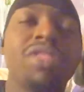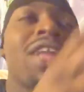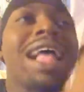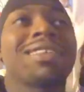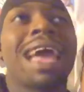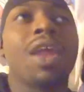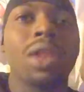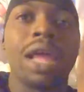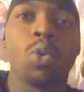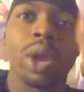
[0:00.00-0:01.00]
That's kind of
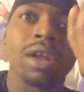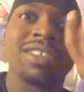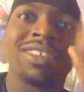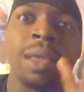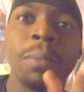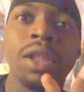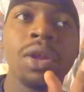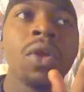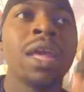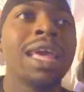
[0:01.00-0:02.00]
like where it's
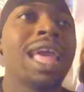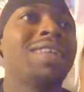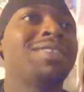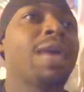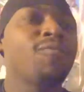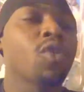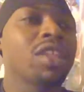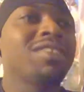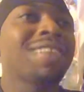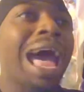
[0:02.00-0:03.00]
similar, except for
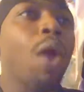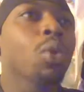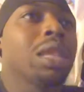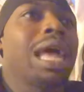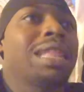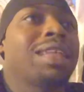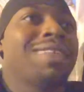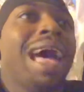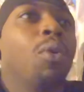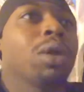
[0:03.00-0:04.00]
this tower. Like, the
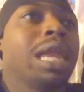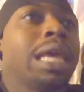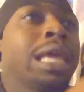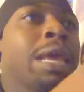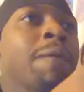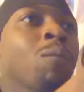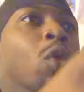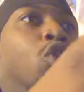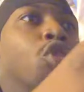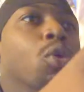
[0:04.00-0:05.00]
tower, like,
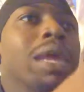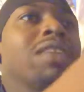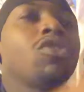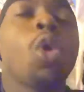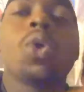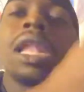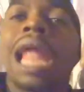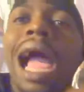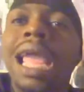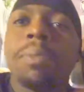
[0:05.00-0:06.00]
there is no
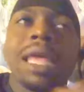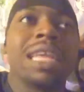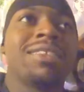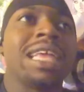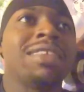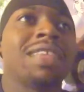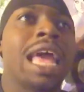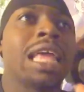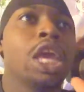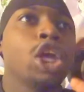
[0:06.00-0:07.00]
climbing in a sense.
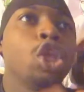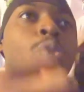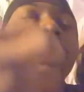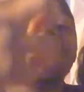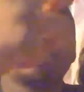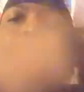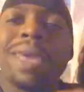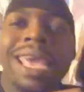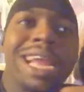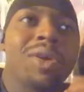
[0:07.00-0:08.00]
Like, you
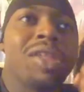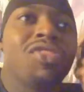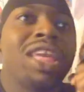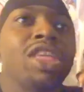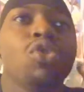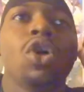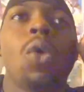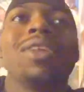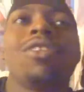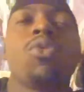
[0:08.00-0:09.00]
disappear and then you go
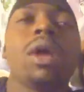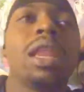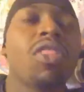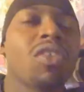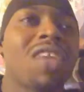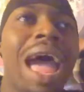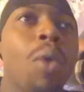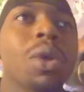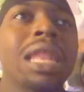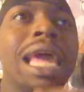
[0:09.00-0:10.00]
into another
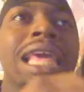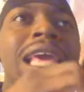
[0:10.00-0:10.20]
tower. Like,